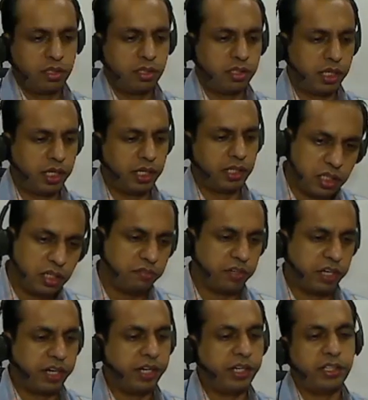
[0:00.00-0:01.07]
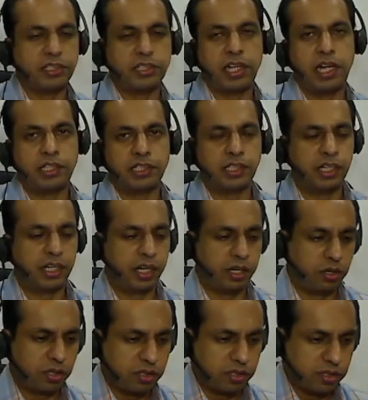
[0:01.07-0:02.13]
That is, if ID is larger than
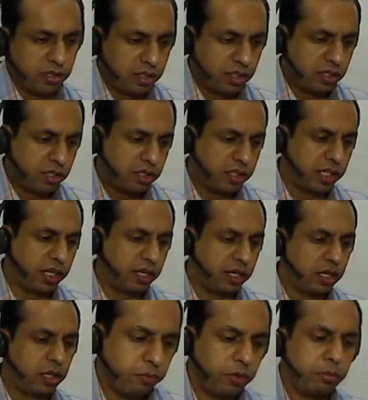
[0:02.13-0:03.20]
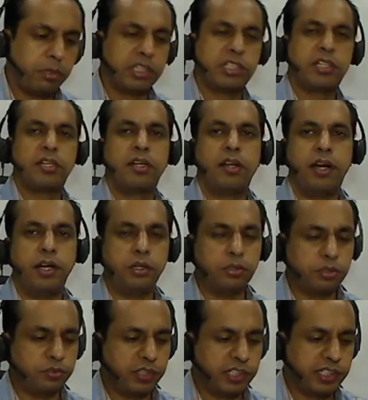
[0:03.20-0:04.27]
I0, then we must
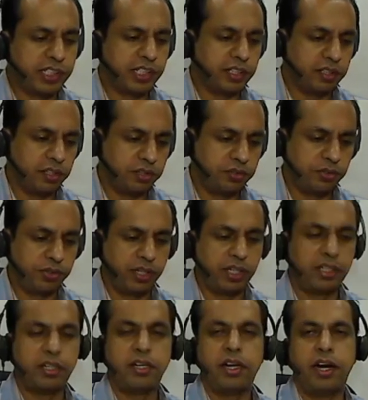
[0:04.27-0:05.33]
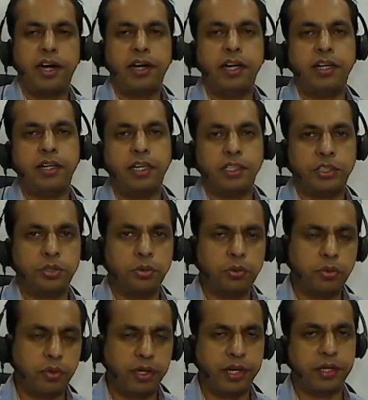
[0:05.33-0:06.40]
reduce VG so that ID tends to
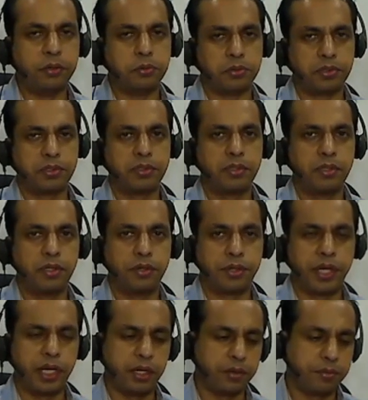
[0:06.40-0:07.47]
reduce. Okay.